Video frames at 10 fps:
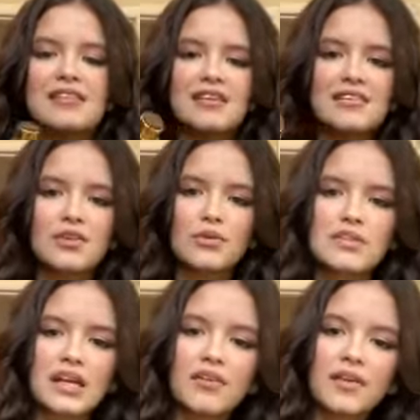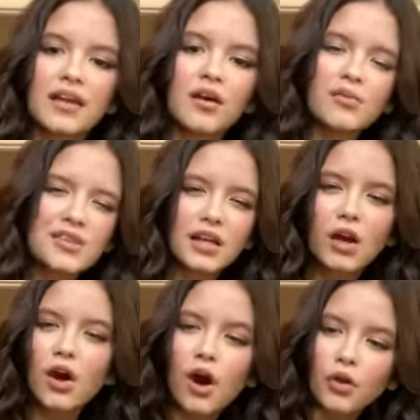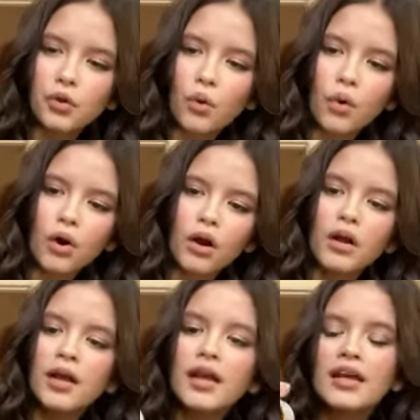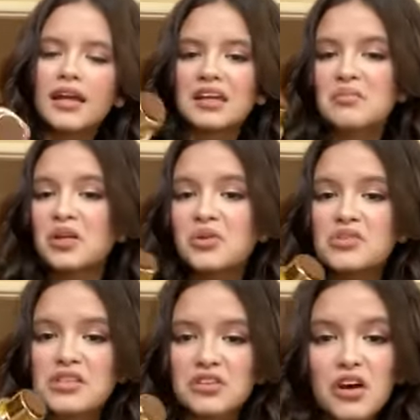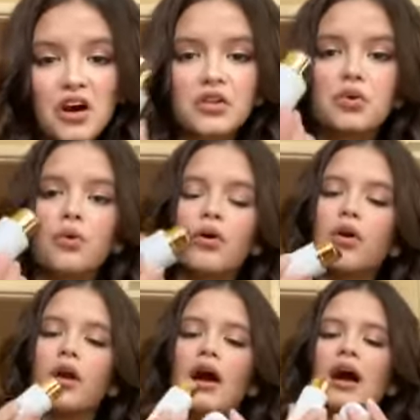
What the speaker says: sticks, so it's kind of like almost like a contour. It can be used as a contour or a